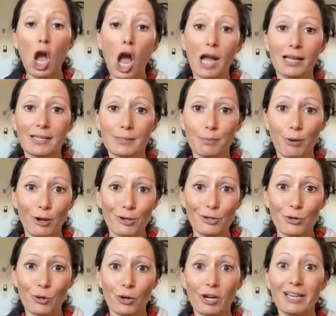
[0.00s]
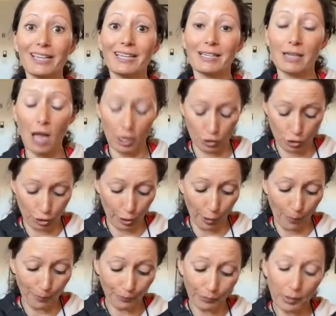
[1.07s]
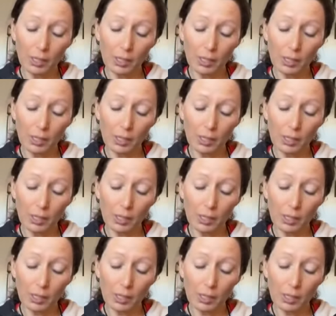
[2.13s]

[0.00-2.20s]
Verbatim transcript: talk is predatory and not true.